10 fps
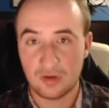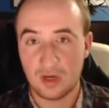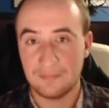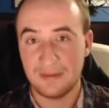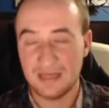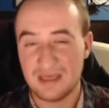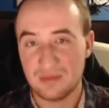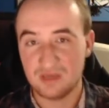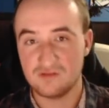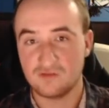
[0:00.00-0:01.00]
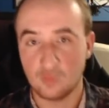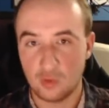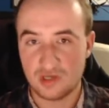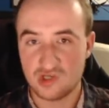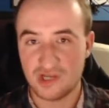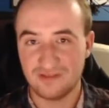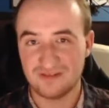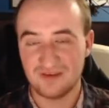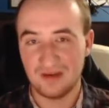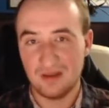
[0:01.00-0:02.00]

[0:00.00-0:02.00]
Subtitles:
My name is Wade Jensen,